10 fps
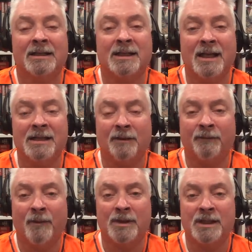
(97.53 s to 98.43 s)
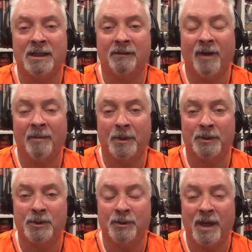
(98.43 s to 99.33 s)
Today's the 14th of
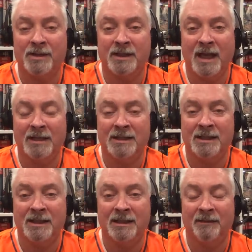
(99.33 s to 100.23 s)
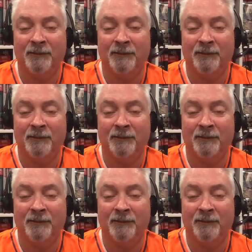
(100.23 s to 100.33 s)
April, 2019.